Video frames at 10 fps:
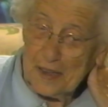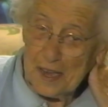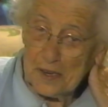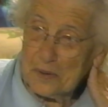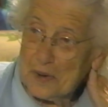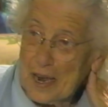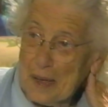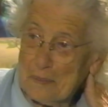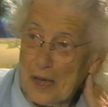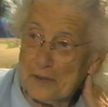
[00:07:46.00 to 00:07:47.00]
I don't
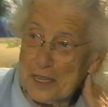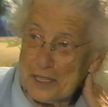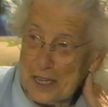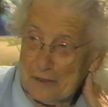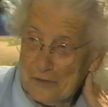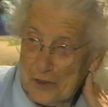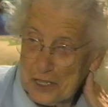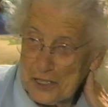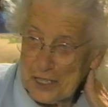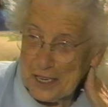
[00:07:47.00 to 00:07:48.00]
climb mountains,
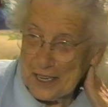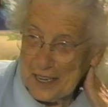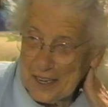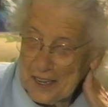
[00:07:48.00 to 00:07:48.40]
unfortunately.